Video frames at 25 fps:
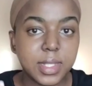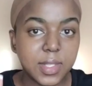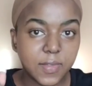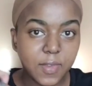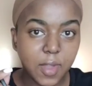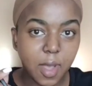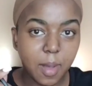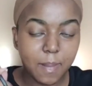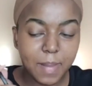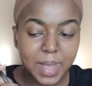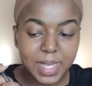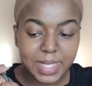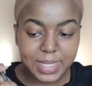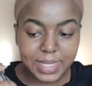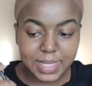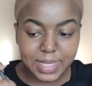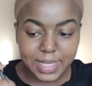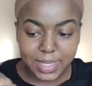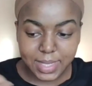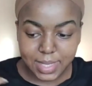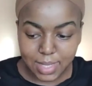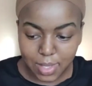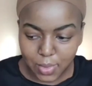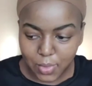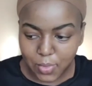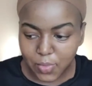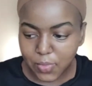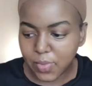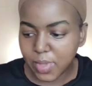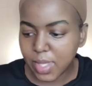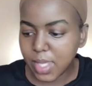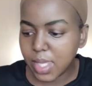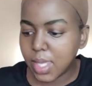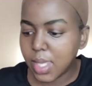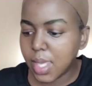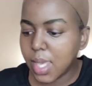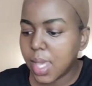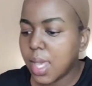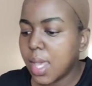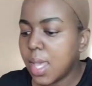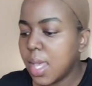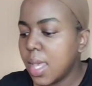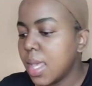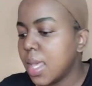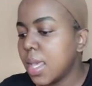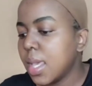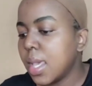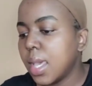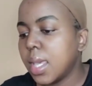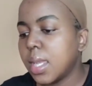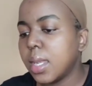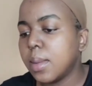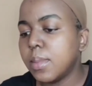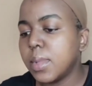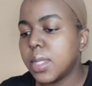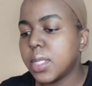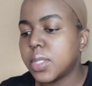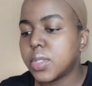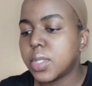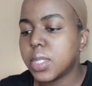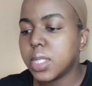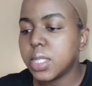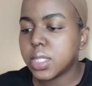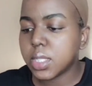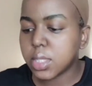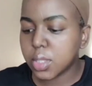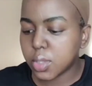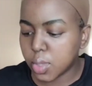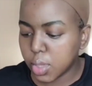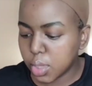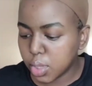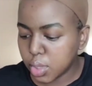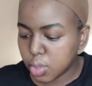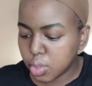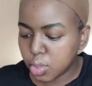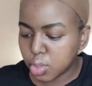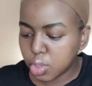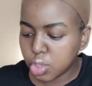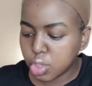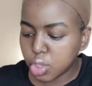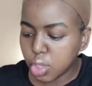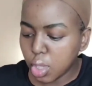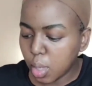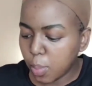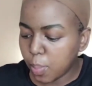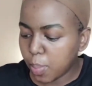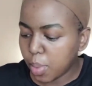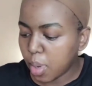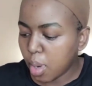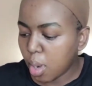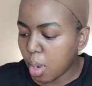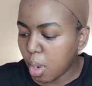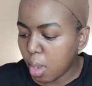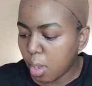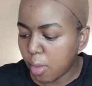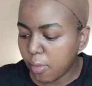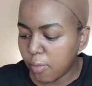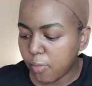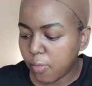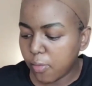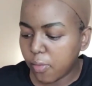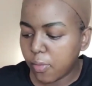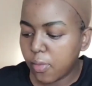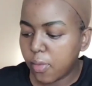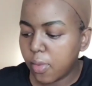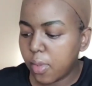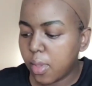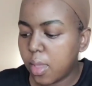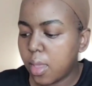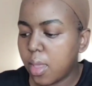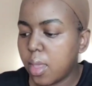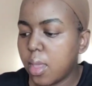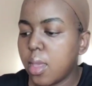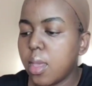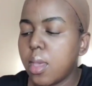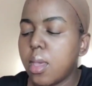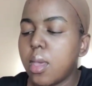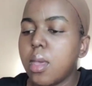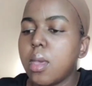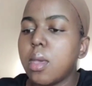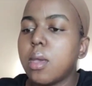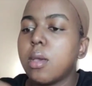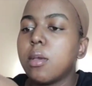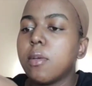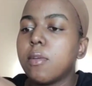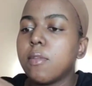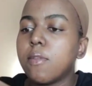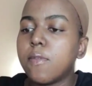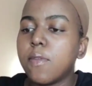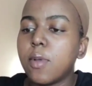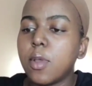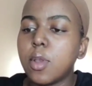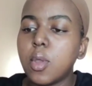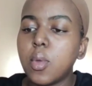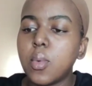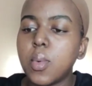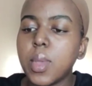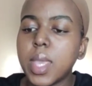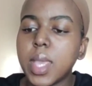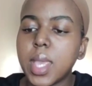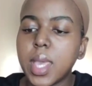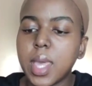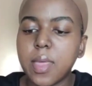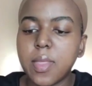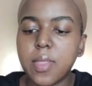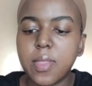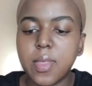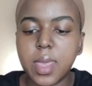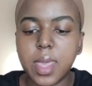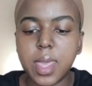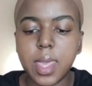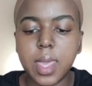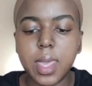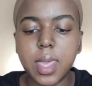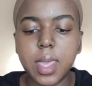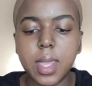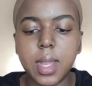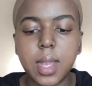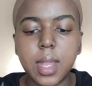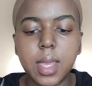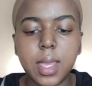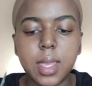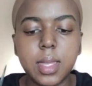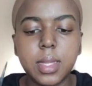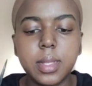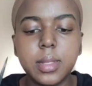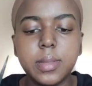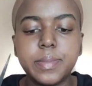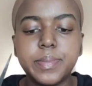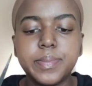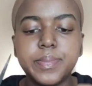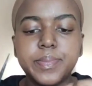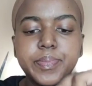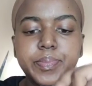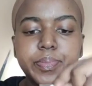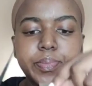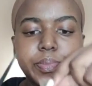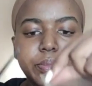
So I've got my scissor over here, and I'm literally just going to chop off following the hairline.